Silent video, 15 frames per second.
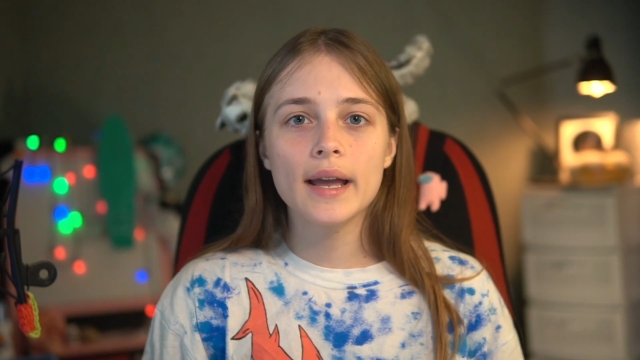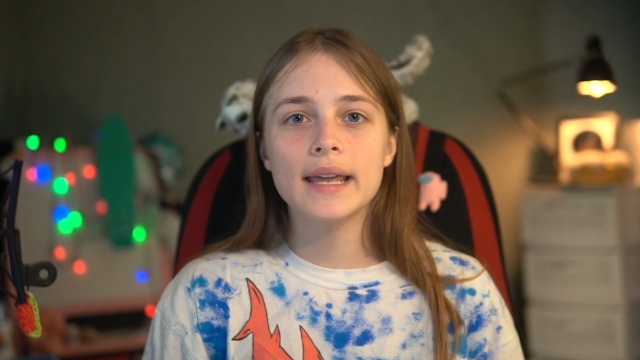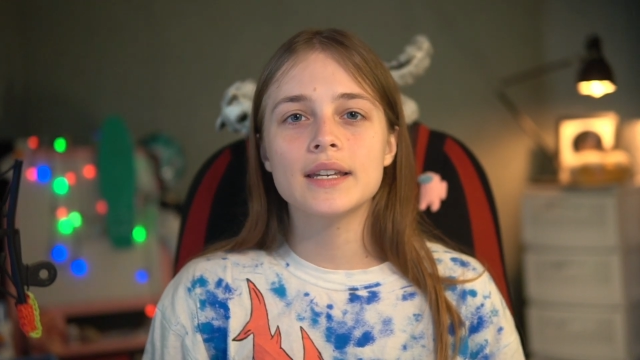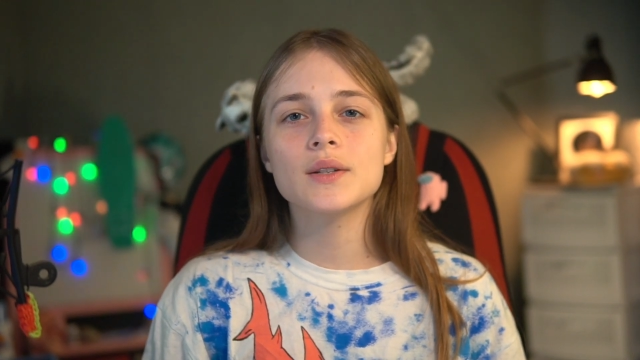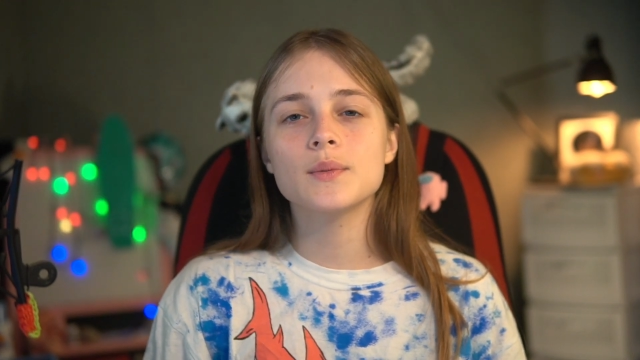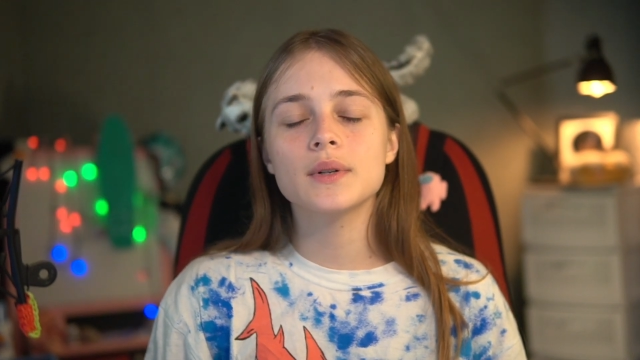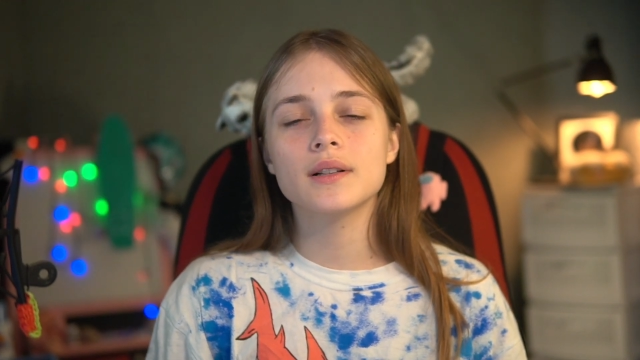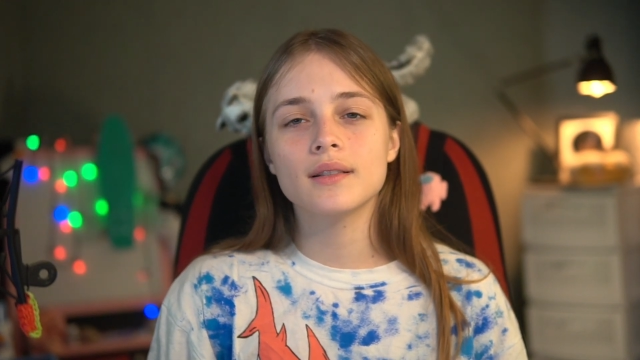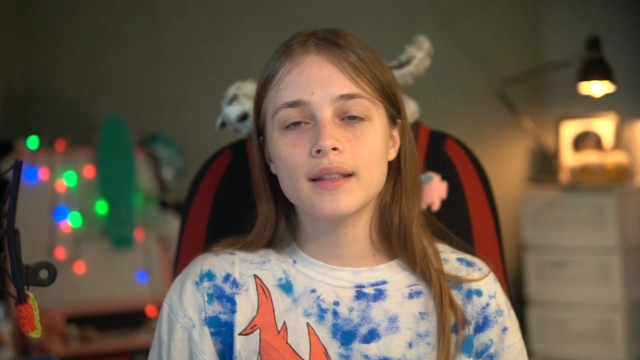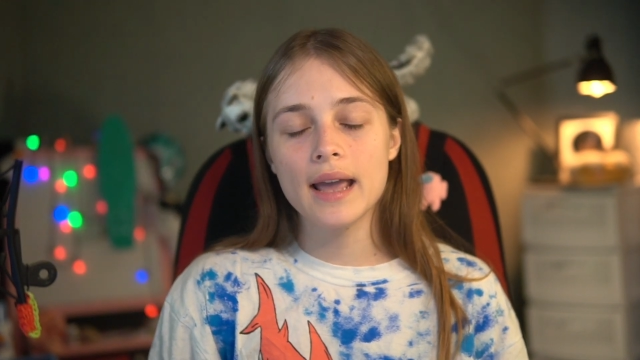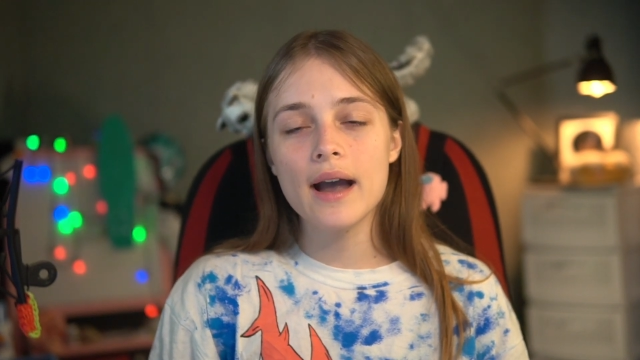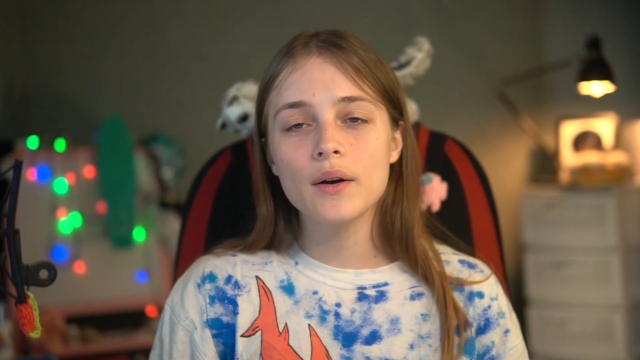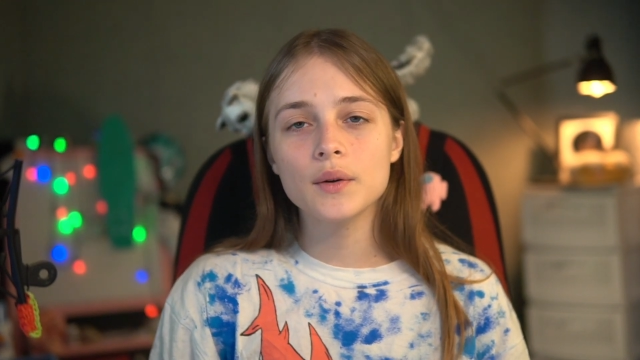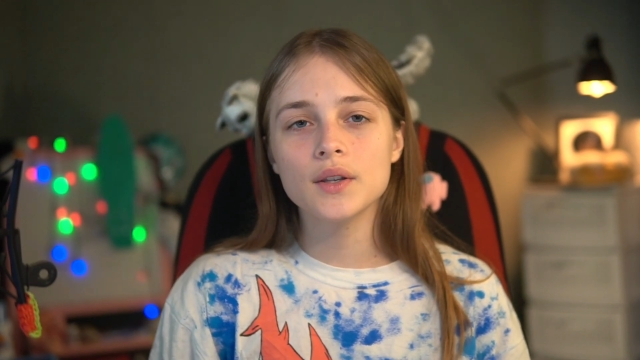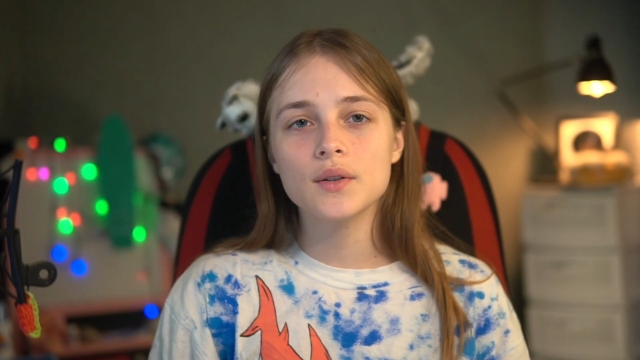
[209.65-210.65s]
and will
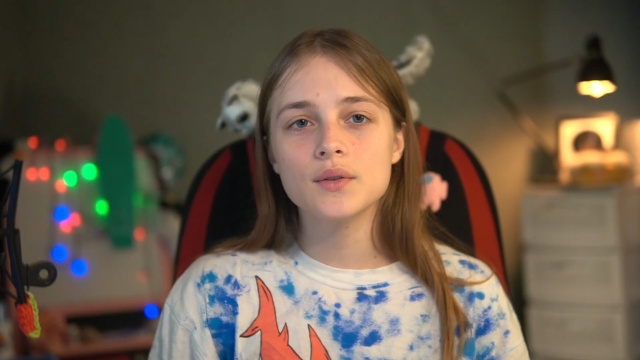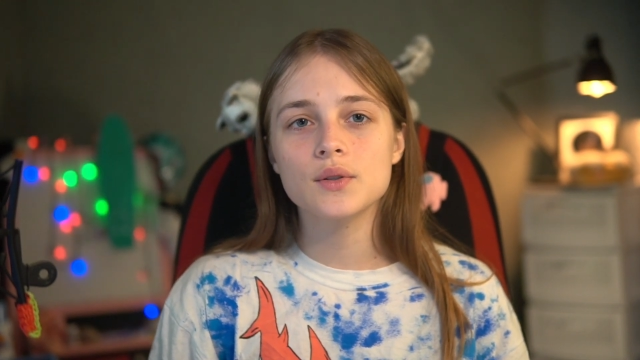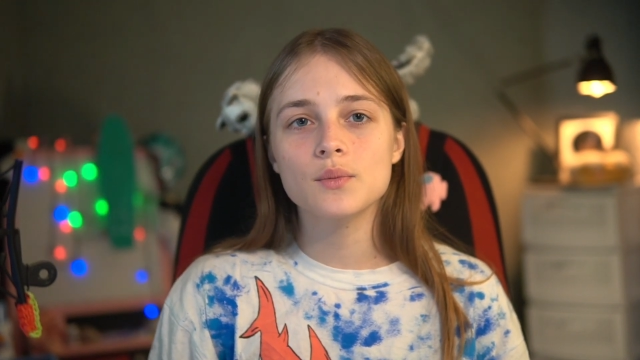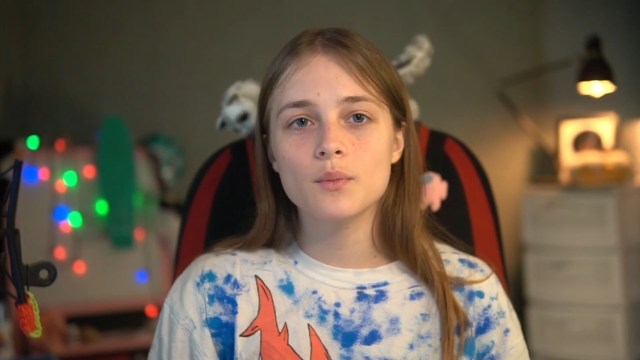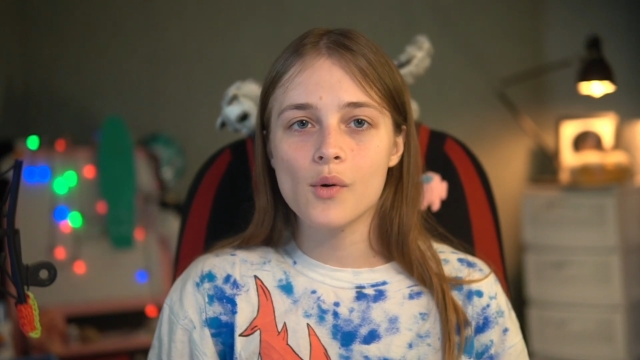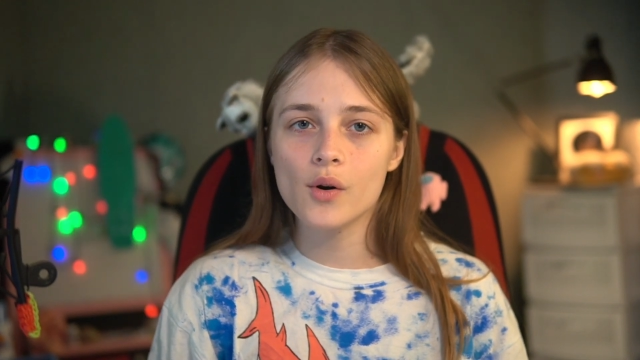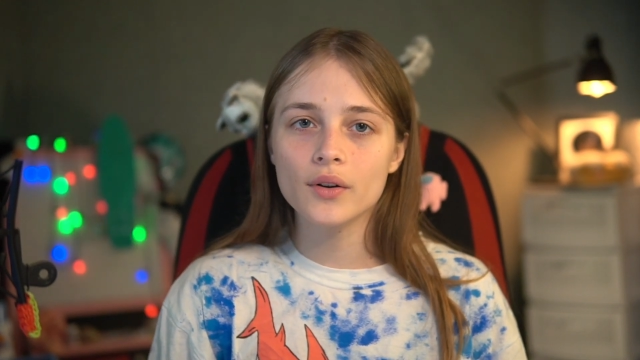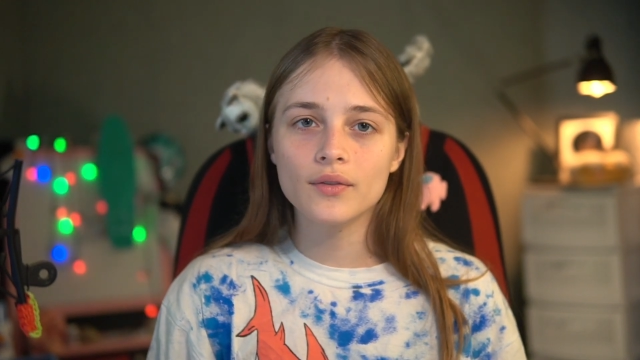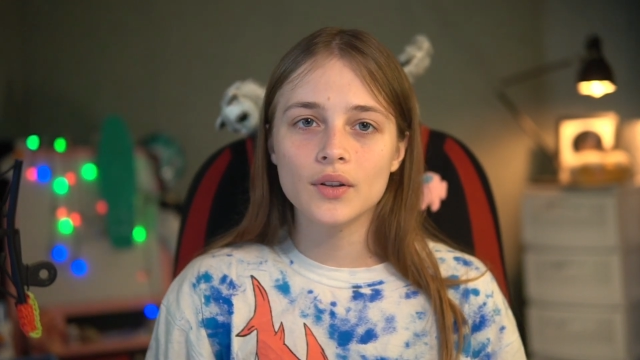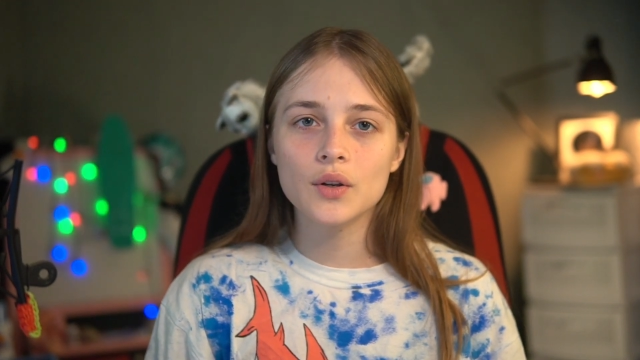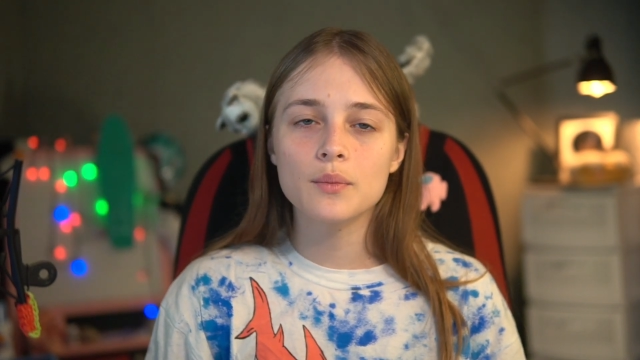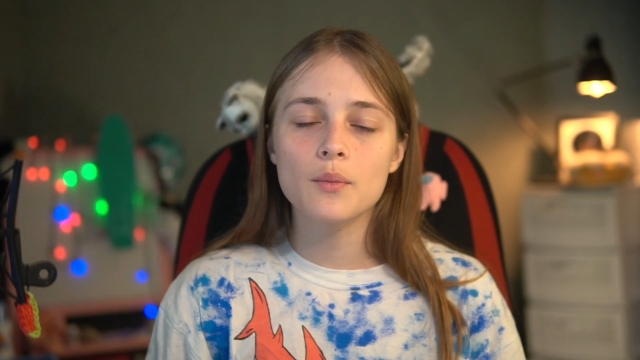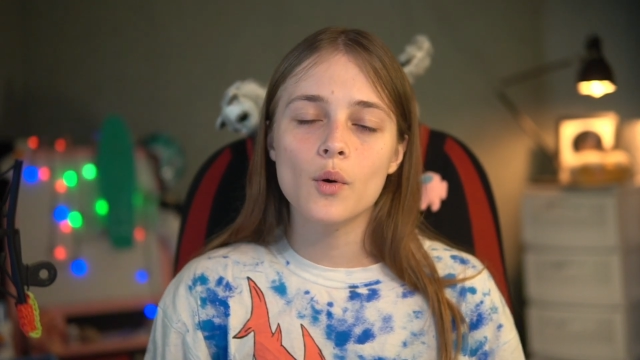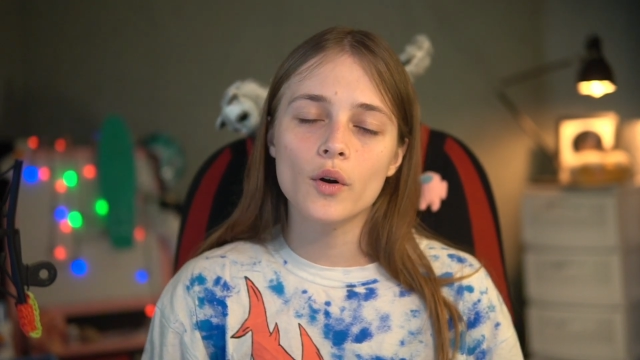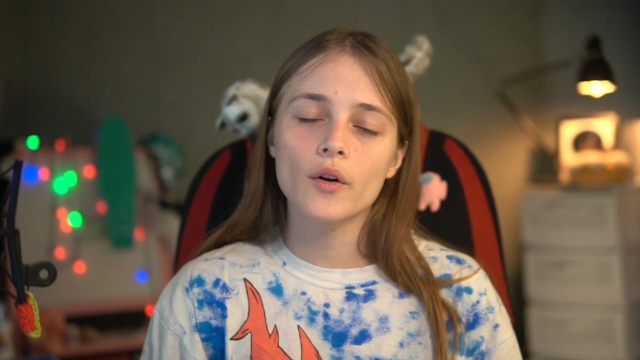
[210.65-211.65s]
now use ModView View
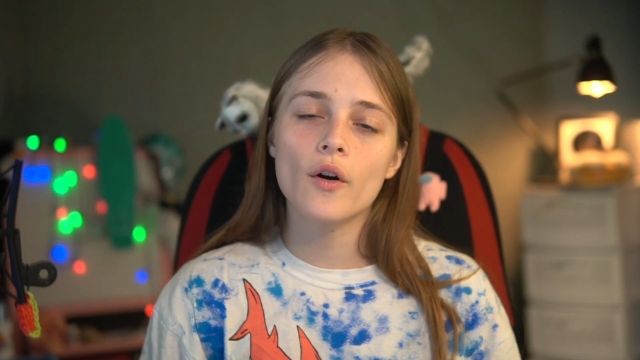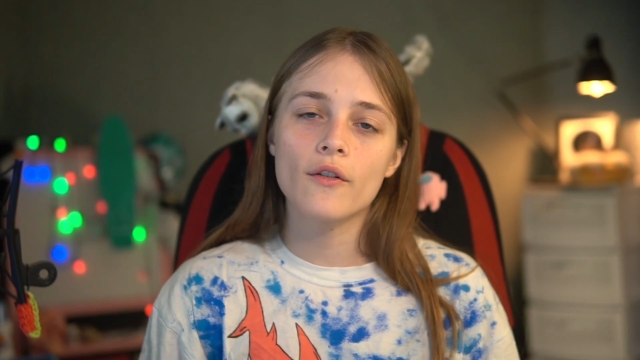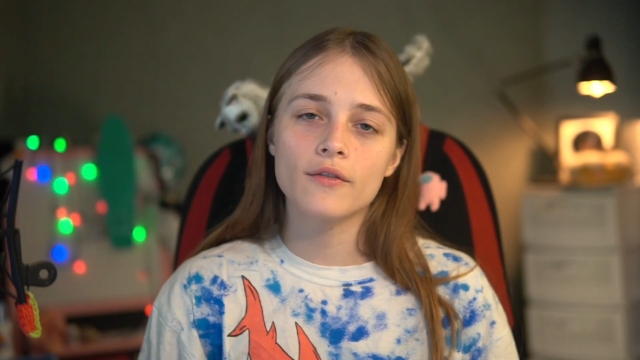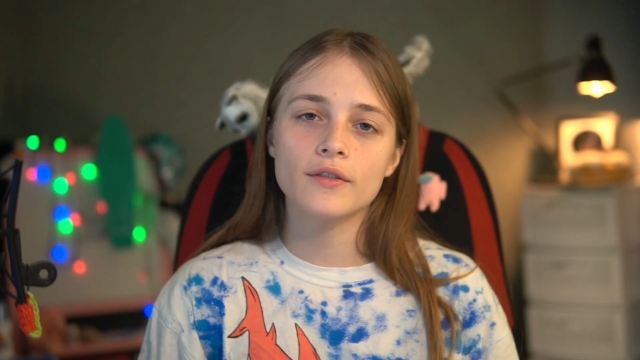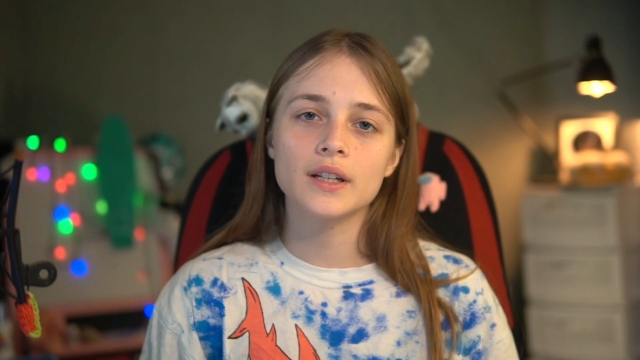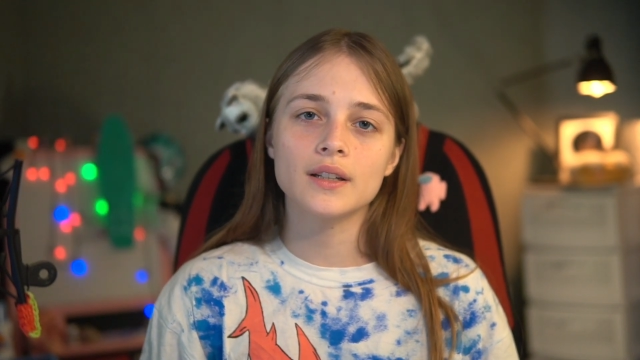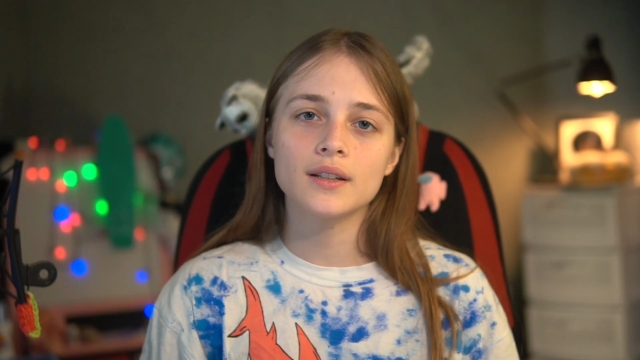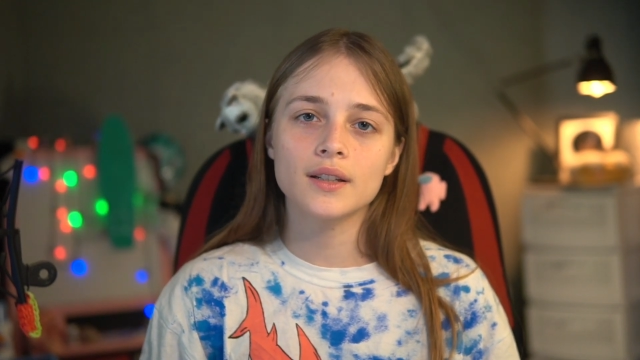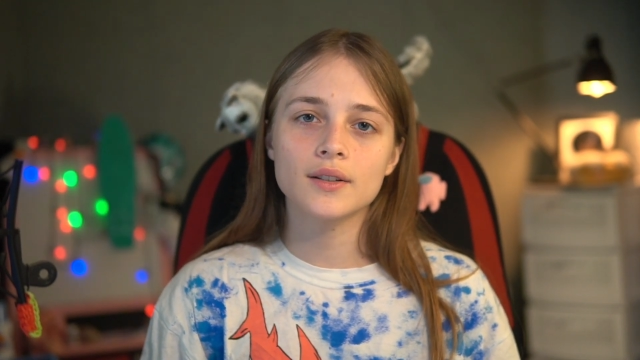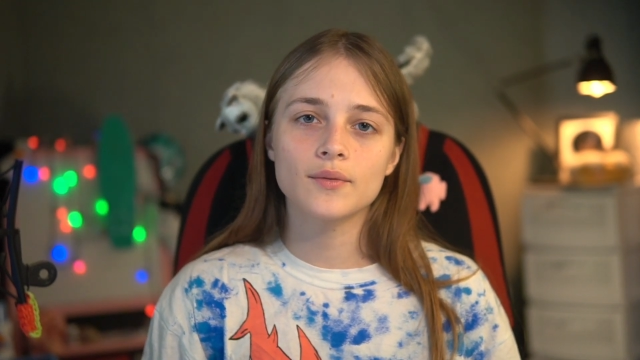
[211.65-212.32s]
more often.